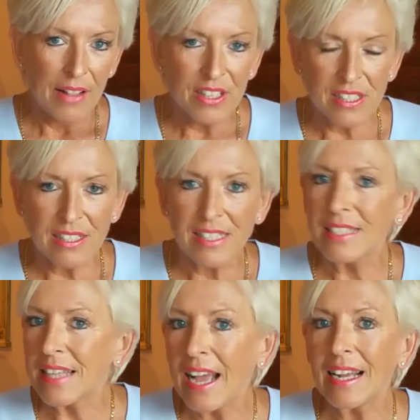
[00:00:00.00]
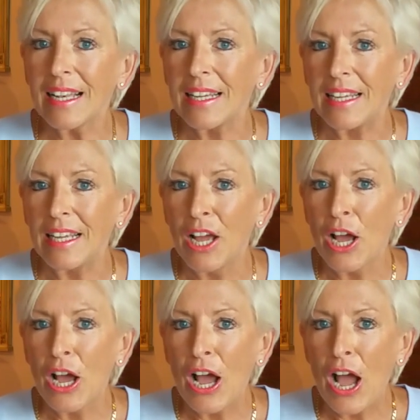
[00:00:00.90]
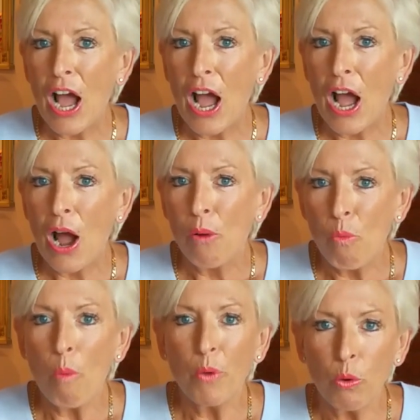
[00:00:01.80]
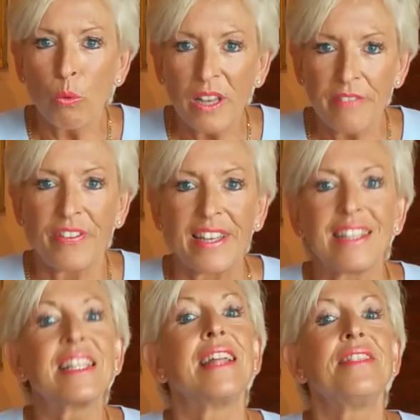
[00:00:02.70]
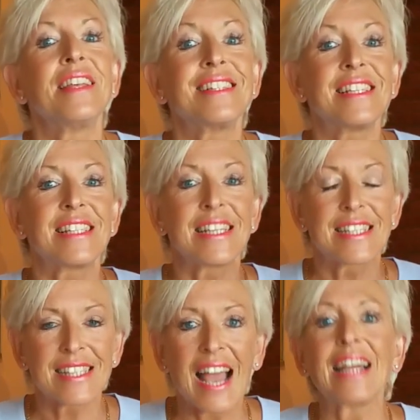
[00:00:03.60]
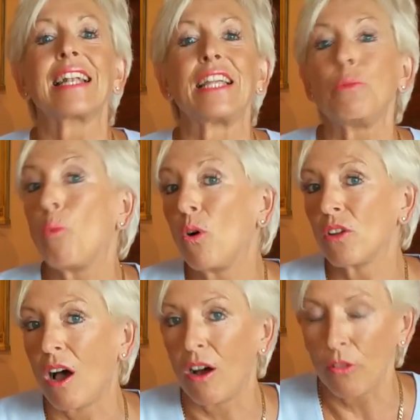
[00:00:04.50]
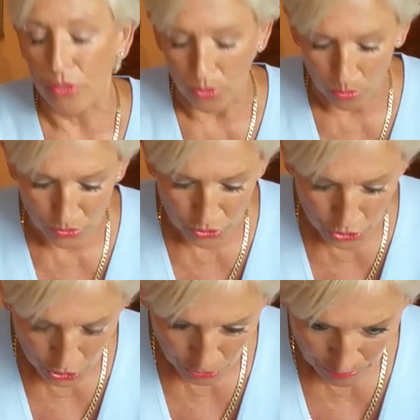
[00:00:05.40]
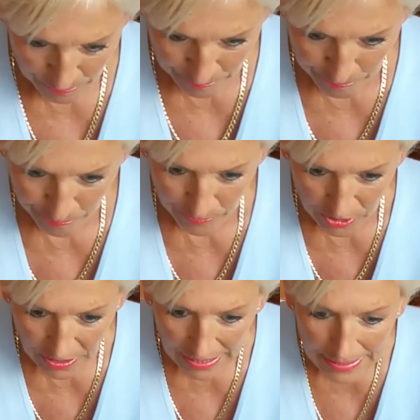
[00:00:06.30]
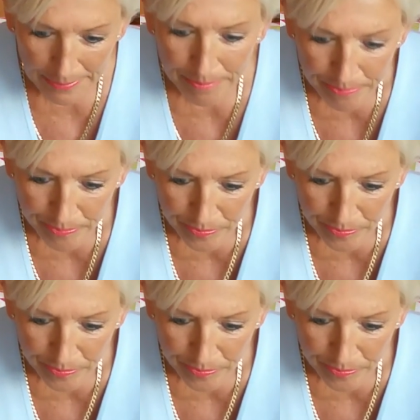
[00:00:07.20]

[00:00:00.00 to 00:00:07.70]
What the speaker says: And this is exactly what we all live in, and this is exactly what our thoughts do. Okay?